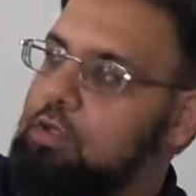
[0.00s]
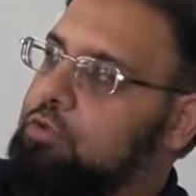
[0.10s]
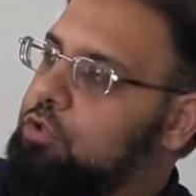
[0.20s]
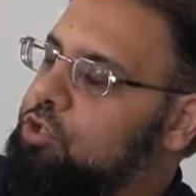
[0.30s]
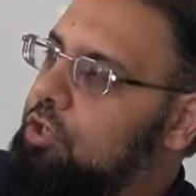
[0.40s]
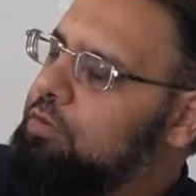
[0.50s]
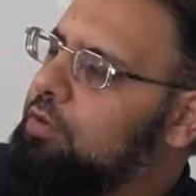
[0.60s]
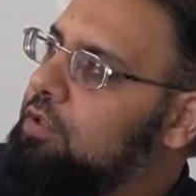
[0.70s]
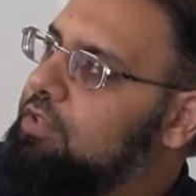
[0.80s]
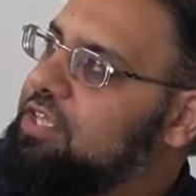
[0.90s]
You're shown
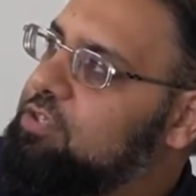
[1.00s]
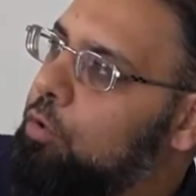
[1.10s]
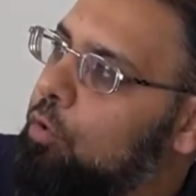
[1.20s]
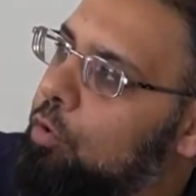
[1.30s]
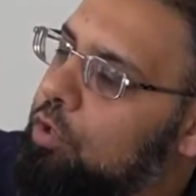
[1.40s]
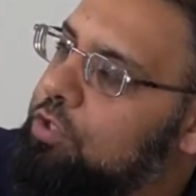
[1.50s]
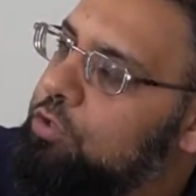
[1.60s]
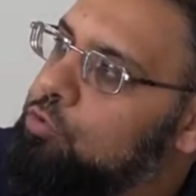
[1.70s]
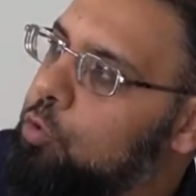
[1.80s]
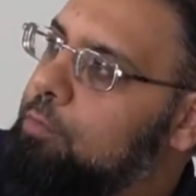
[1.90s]
these are all
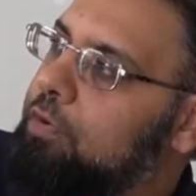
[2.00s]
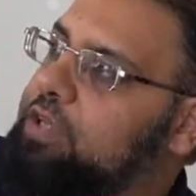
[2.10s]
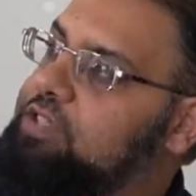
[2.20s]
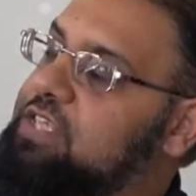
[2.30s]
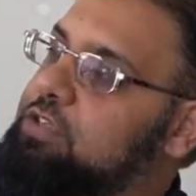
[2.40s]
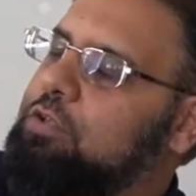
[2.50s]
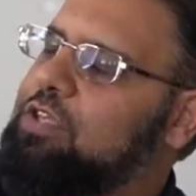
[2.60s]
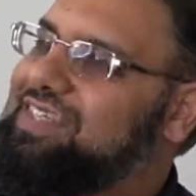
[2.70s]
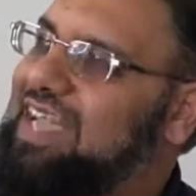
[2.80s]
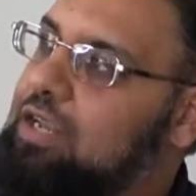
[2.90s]
those umrahs, these are all
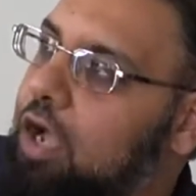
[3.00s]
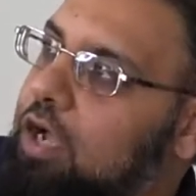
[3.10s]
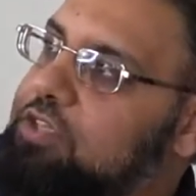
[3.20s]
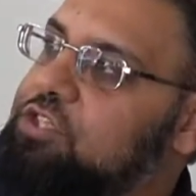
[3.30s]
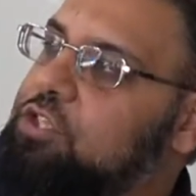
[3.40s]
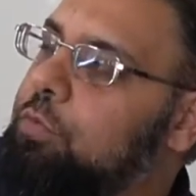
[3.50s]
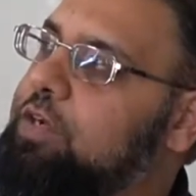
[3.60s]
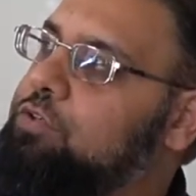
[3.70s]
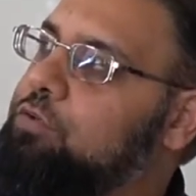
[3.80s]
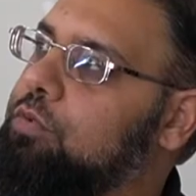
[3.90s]
those 10 hajjs you
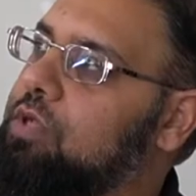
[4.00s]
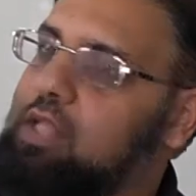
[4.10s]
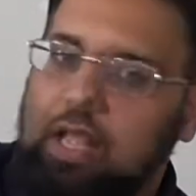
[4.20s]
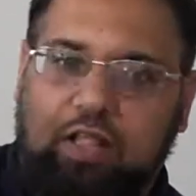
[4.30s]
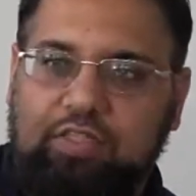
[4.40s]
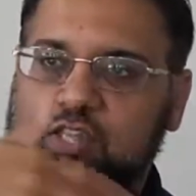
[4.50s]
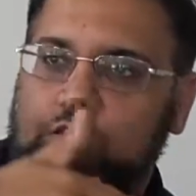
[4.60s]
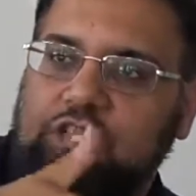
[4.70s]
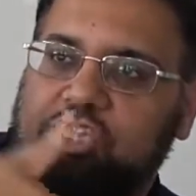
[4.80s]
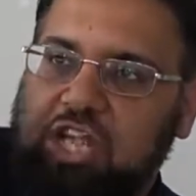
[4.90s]
went to, and these are
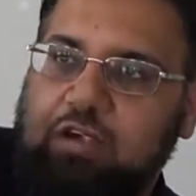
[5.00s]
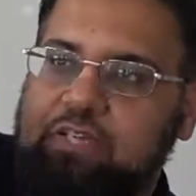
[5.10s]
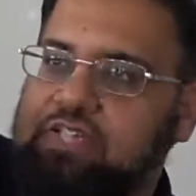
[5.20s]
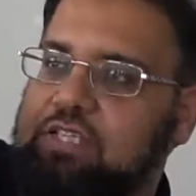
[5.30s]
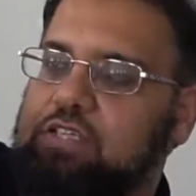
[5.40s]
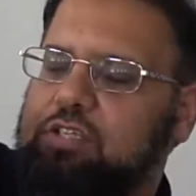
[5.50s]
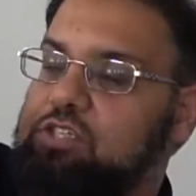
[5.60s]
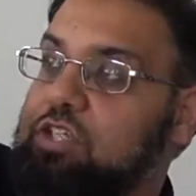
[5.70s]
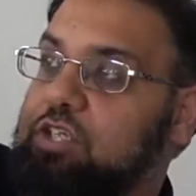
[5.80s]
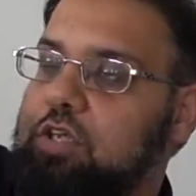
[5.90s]
all the charities that the
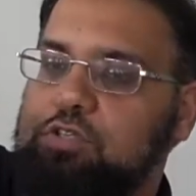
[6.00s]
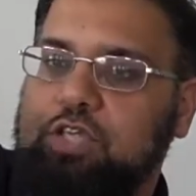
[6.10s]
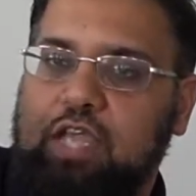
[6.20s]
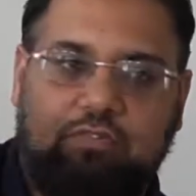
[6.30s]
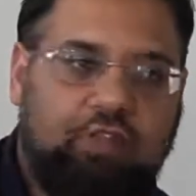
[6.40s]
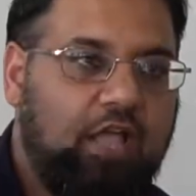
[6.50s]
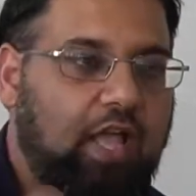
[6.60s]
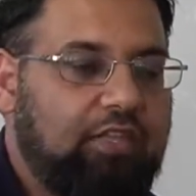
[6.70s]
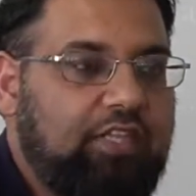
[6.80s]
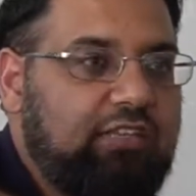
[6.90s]
sadaqah you gave,
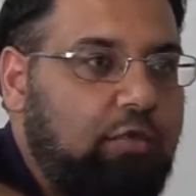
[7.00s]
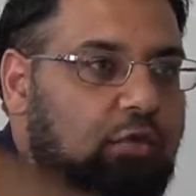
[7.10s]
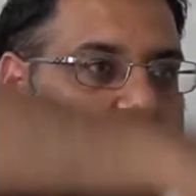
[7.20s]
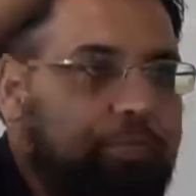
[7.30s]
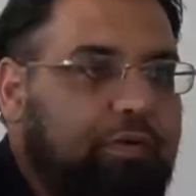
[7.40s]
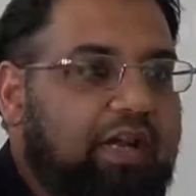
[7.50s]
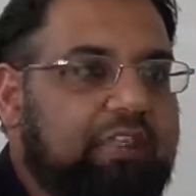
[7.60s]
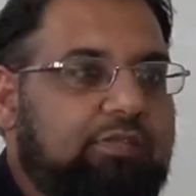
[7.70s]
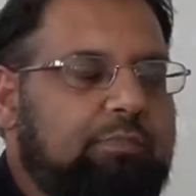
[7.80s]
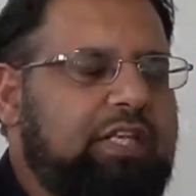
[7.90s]
and these are all the
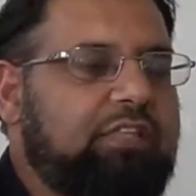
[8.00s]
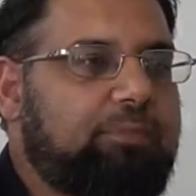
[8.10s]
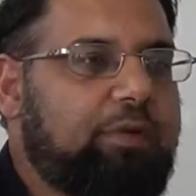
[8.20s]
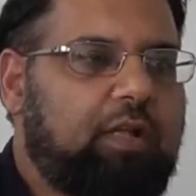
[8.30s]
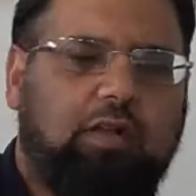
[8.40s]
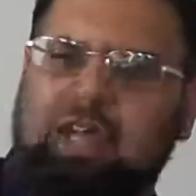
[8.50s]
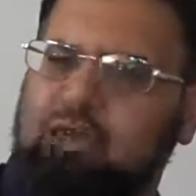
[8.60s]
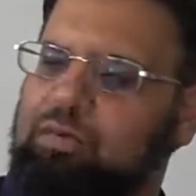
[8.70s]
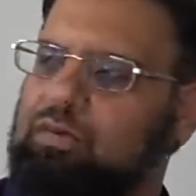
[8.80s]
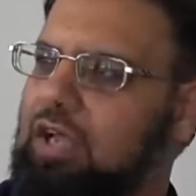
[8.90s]
prayers, millions of prayers. Hang
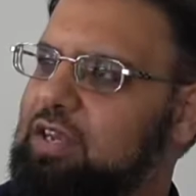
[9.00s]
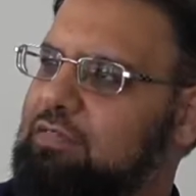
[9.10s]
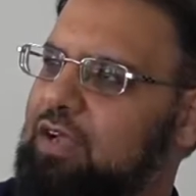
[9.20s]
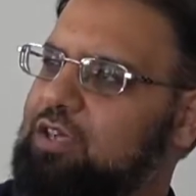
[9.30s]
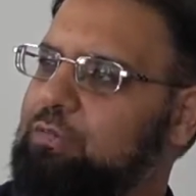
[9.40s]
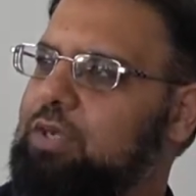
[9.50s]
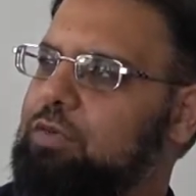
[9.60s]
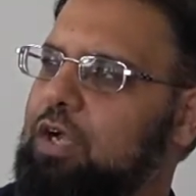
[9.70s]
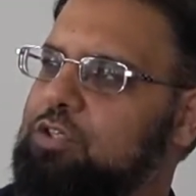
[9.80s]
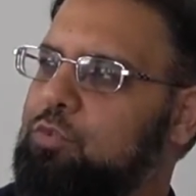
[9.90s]
on, I only went to
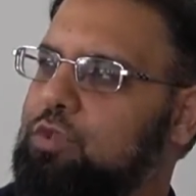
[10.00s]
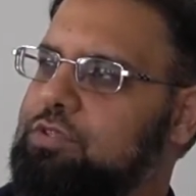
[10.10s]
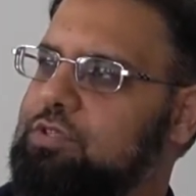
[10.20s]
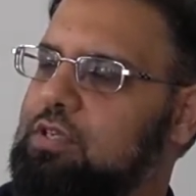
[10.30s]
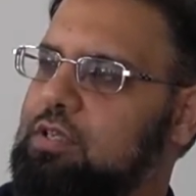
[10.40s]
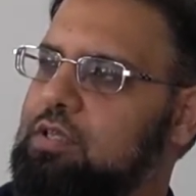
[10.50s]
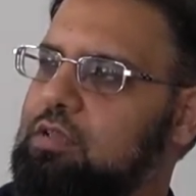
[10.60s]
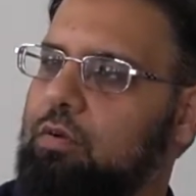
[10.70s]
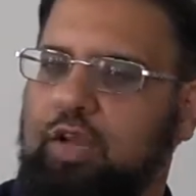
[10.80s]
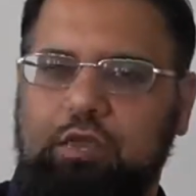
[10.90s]
Hajj once,
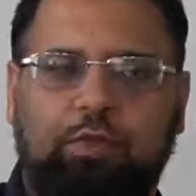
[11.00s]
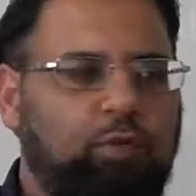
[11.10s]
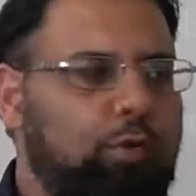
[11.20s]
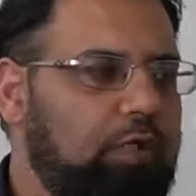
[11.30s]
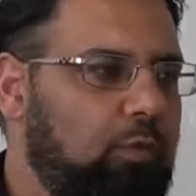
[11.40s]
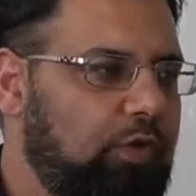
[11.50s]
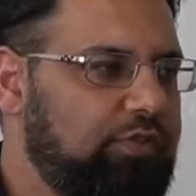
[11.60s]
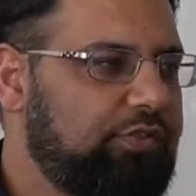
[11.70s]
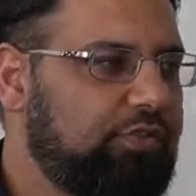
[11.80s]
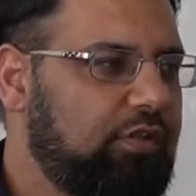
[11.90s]
or I only went to Umrah
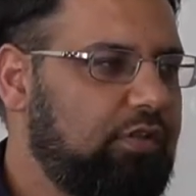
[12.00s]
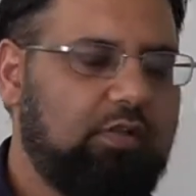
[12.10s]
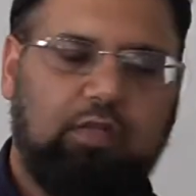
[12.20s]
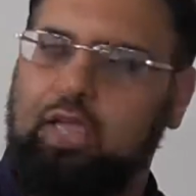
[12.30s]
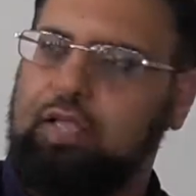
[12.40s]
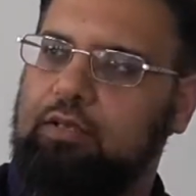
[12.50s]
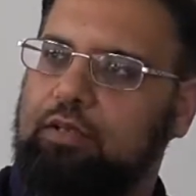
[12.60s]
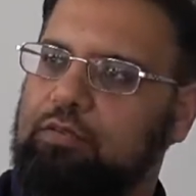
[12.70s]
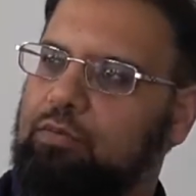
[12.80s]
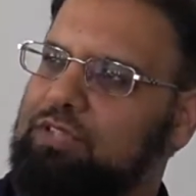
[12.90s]
once, and
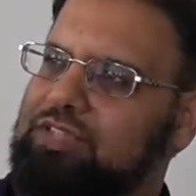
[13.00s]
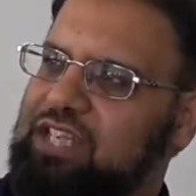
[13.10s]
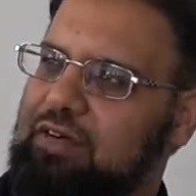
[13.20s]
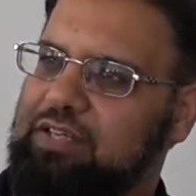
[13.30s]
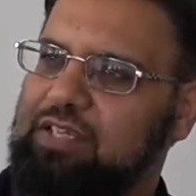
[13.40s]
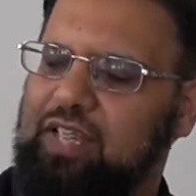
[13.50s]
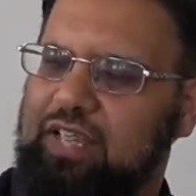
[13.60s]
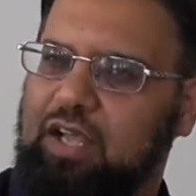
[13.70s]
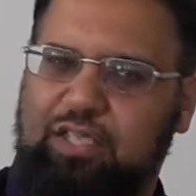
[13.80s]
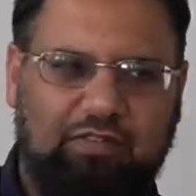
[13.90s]
all this charity,
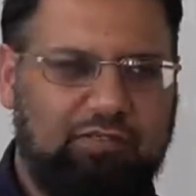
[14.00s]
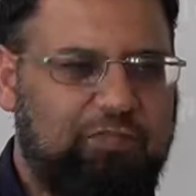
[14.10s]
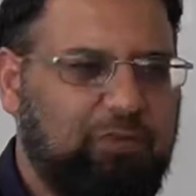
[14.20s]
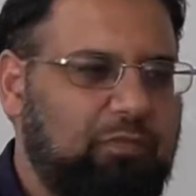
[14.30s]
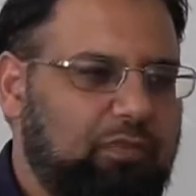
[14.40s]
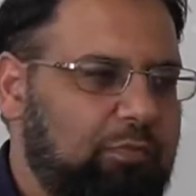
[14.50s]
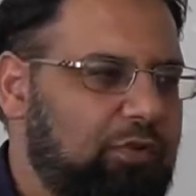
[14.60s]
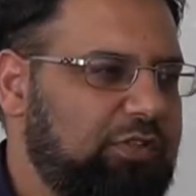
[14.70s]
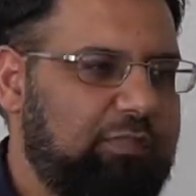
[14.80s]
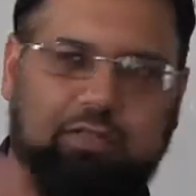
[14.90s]
yeah, I gave a few on the
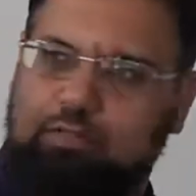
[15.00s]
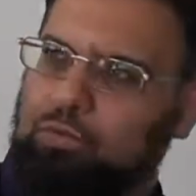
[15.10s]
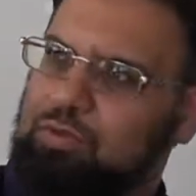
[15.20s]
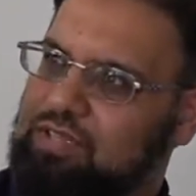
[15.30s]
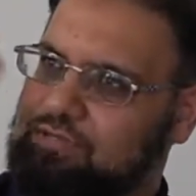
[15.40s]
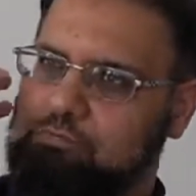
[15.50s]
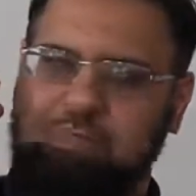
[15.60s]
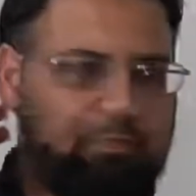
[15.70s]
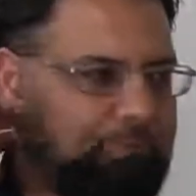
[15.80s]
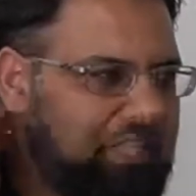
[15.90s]
mosque, but all this
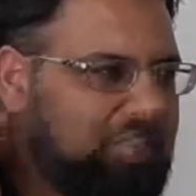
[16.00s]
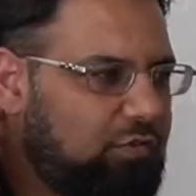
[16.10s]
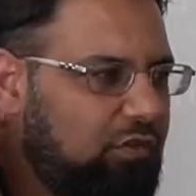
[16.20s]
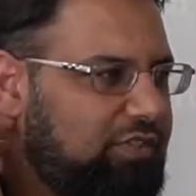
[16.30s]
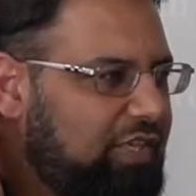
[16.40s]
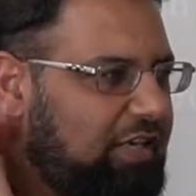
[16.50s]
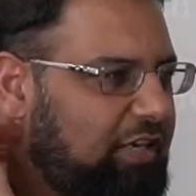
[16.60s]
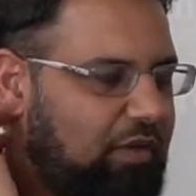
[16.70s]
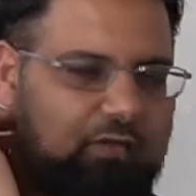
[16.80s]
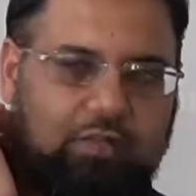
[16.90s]
billions of dollar charity,
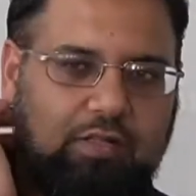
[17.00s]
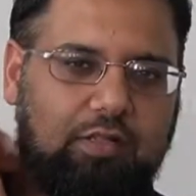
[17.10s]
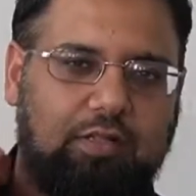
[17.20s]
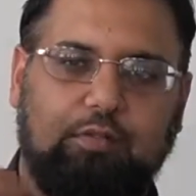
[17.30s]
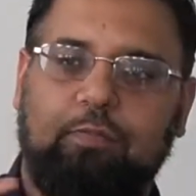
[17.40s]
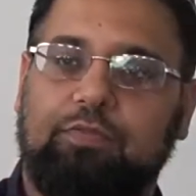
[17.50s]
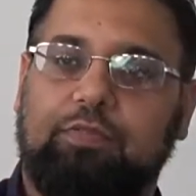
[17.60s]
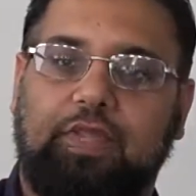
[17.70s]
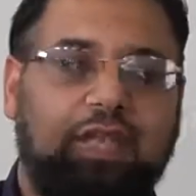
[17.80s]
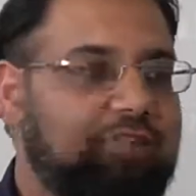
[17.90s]

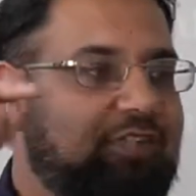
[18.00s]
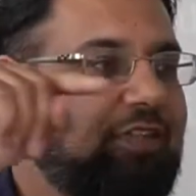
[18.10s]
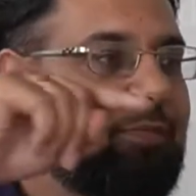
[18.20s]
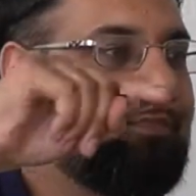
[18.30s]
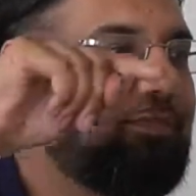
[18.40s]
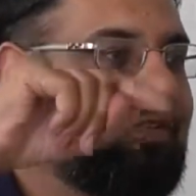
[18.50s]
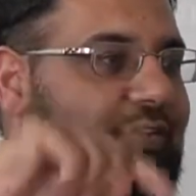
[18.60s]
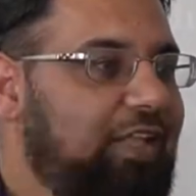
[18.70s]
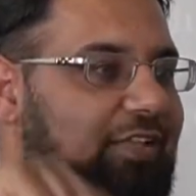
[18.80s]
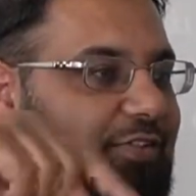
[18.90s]
that's the
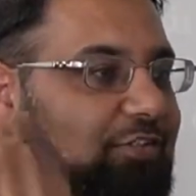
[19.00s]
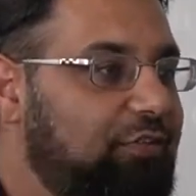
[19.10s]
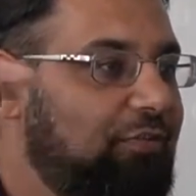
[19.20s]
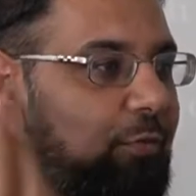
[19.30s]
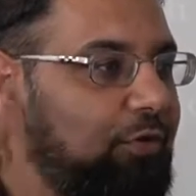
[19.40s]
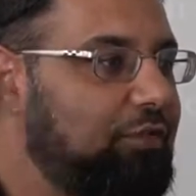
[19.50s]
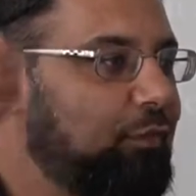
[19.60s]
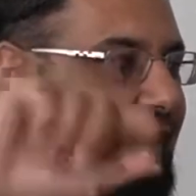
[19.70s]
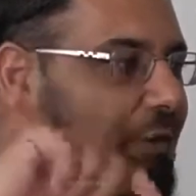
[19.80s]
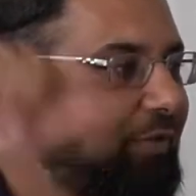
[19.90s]
reward of your
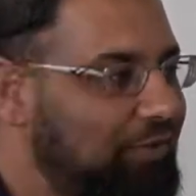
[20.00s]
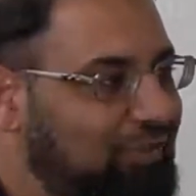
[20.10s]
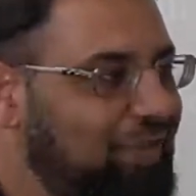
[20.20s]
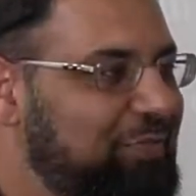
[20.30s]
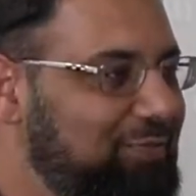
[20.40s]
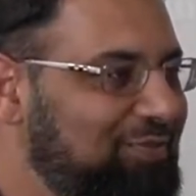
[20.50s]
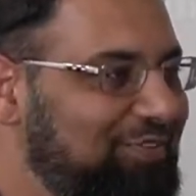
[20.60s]
dawah that you gave to.